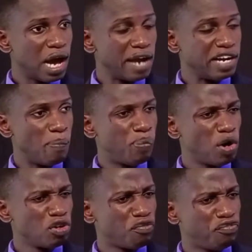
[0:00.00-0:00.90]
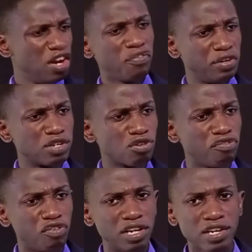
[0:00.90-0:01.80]
And upon your filthiness
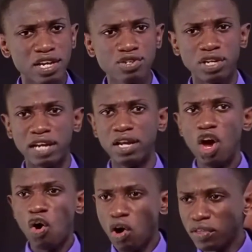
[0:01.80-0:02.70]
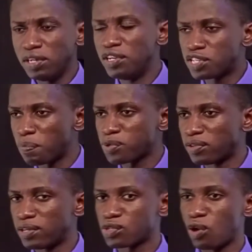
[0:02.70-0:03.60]
of fornication and all the
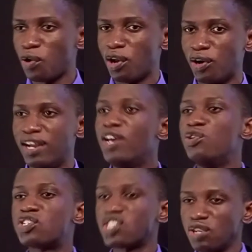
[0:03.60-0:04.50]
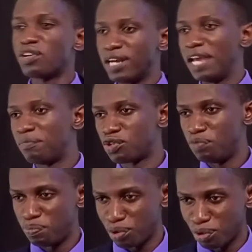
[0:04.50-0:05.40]
deception that is going on, you still claim to
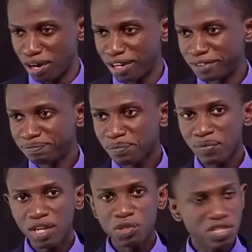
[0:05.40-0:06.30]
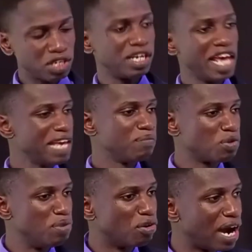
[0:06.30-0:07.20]
be pure. You still claim
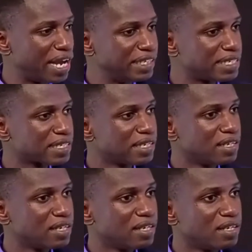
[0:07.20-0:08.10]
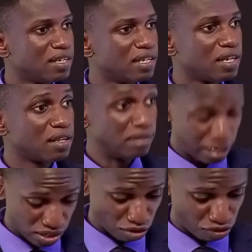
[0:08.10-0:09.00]
to be right.
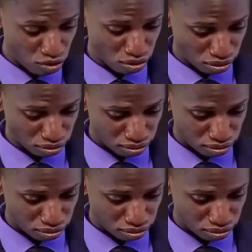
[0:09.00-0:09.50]
That is a fool.